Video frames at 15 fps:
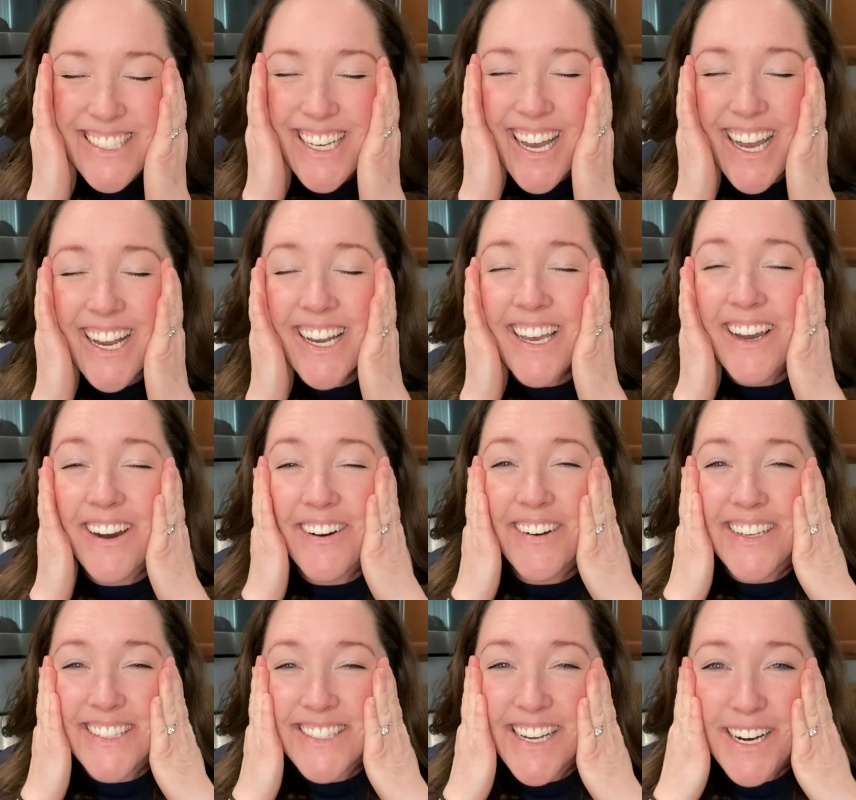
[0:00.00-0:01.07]
I know
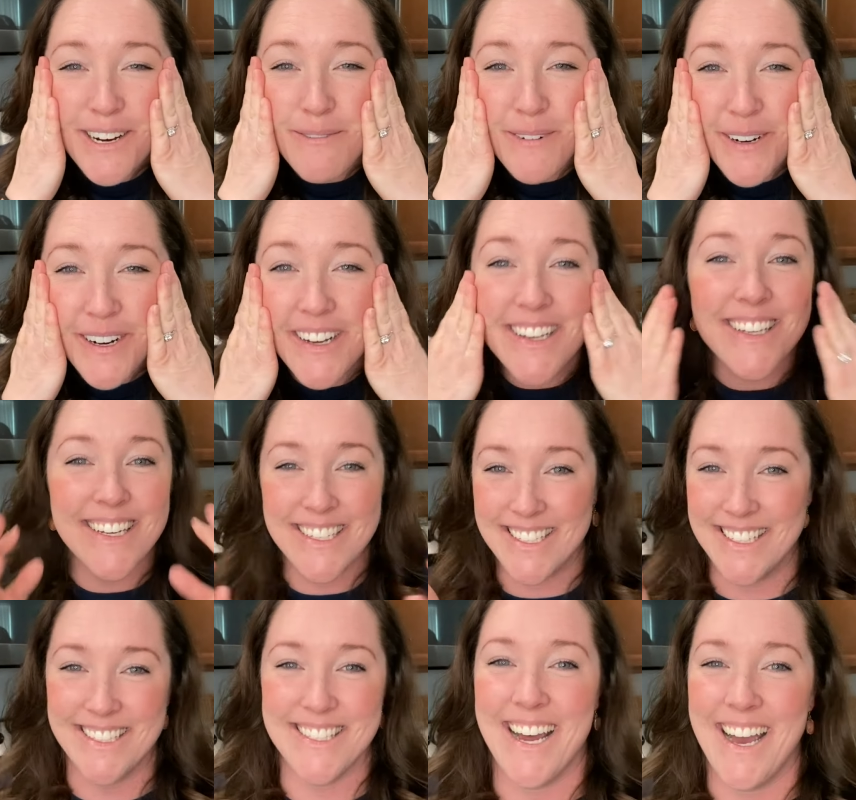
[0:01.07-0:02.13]
is terrible and it
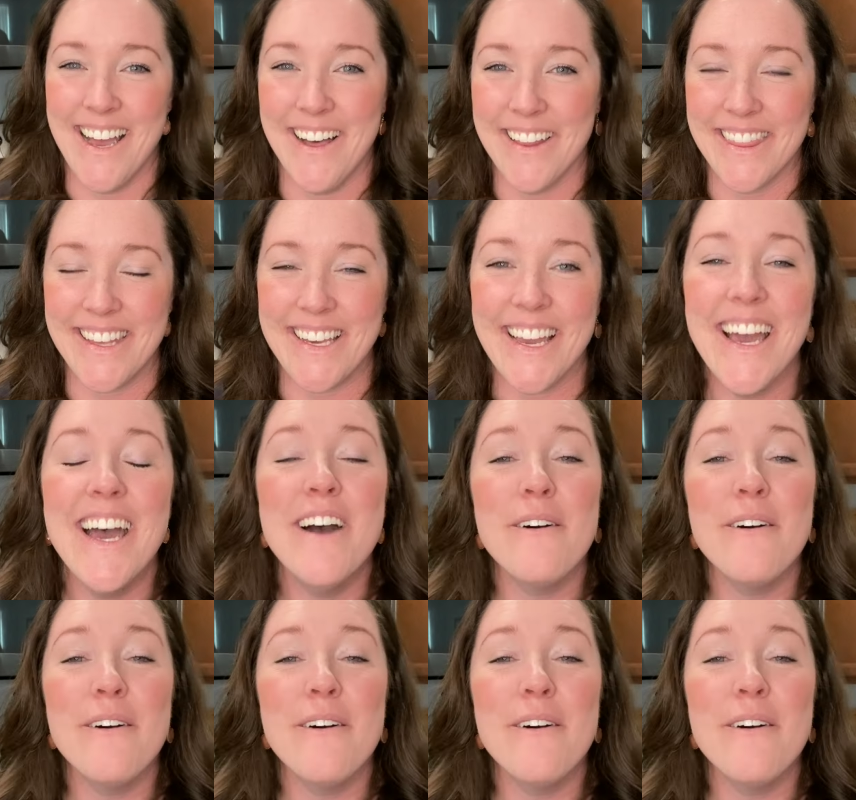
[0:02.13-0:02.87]
is not healthy,